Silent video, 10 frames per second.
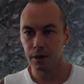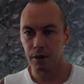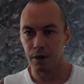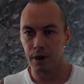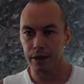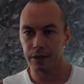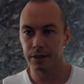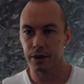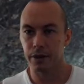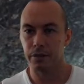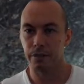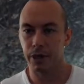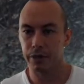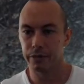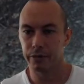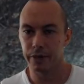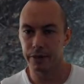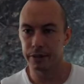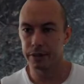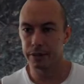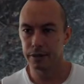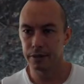All right, so we're going through this.